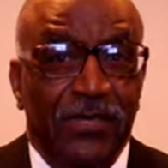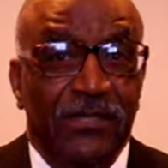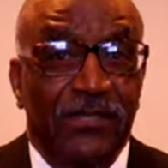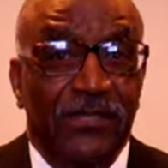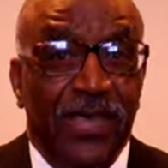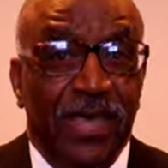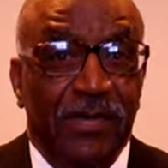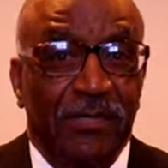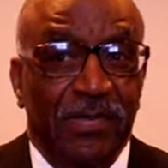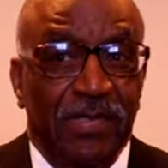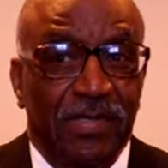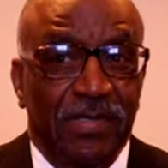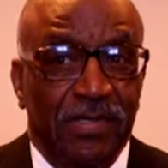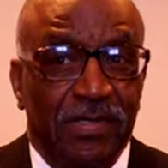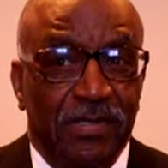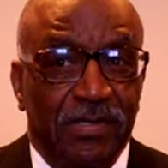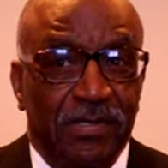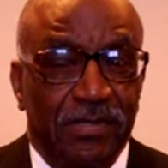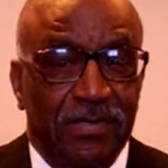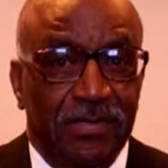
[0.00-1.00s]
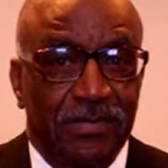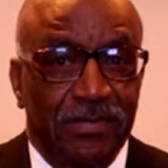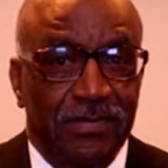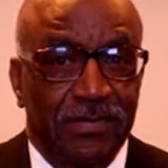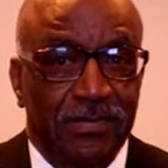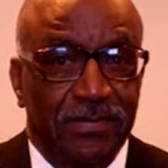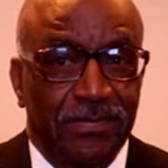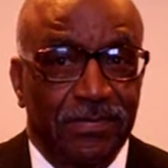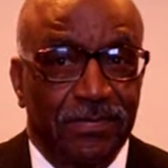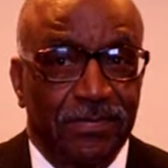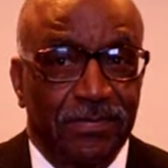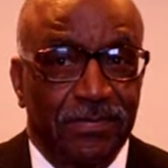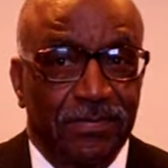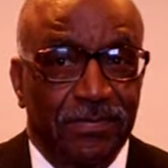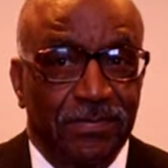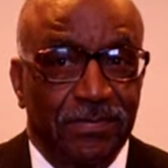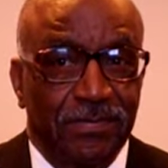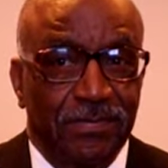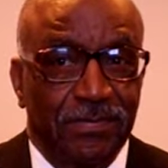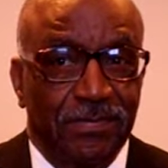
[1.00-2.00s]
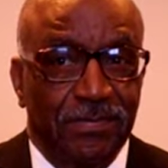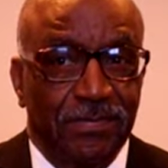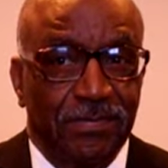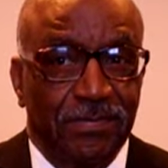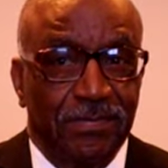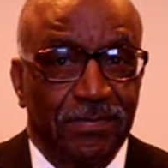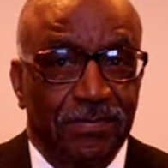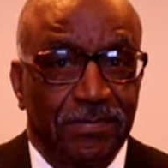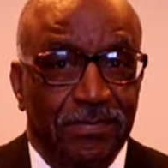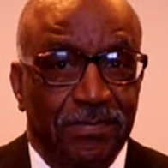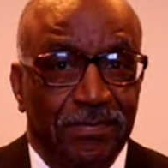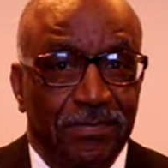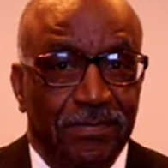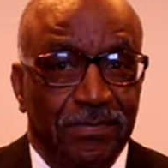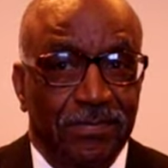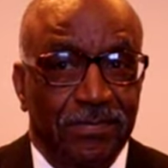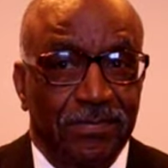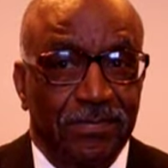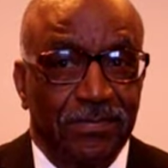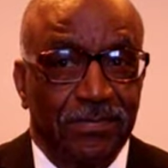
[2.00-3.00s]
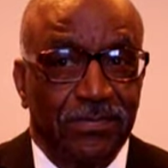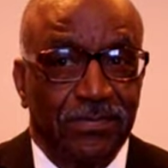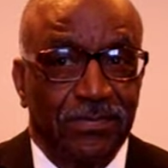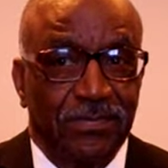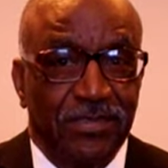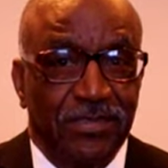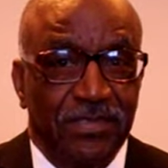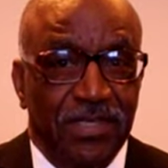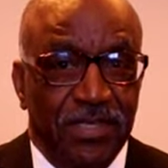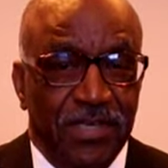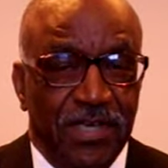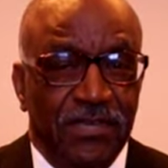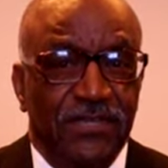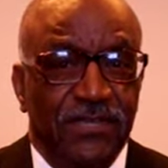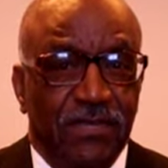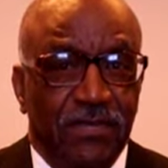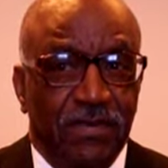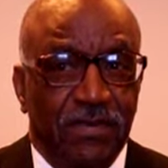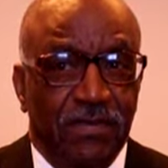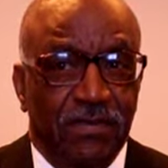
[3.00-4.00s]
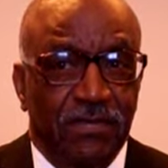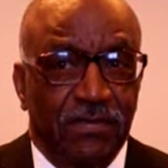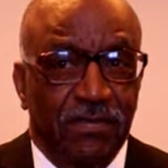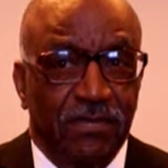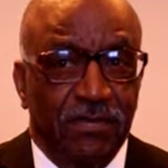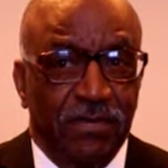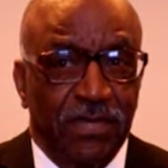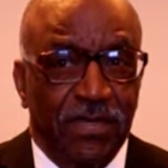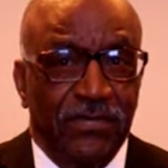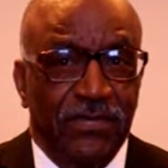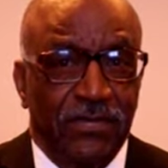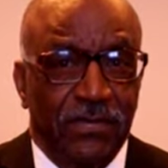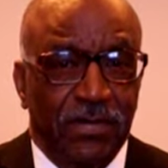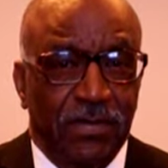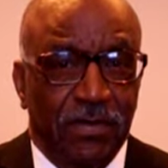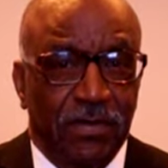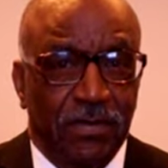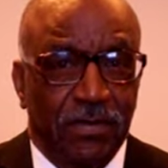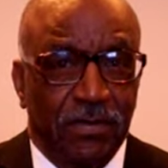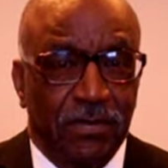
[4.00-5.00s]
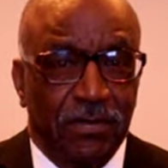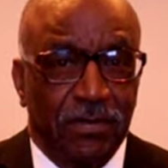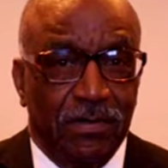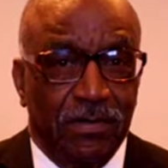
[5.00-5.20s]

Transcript: One yep. family. It, sounds like it's a brotherhood. Yes, it is. Yes, sir.